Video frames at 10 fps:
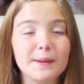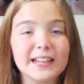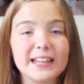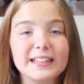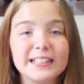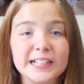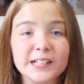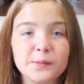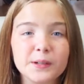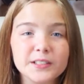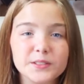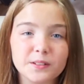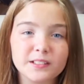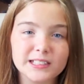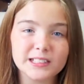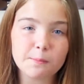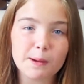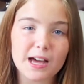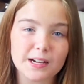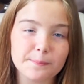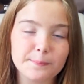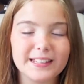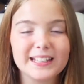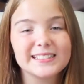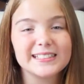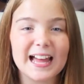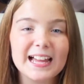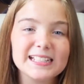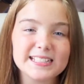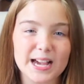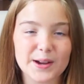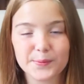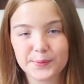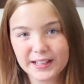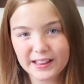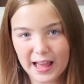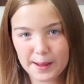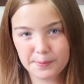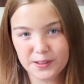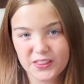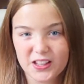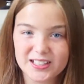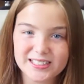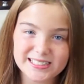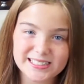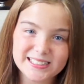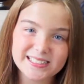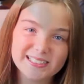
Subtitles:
to make it narrower towards the bottom because that is how a real apple looks.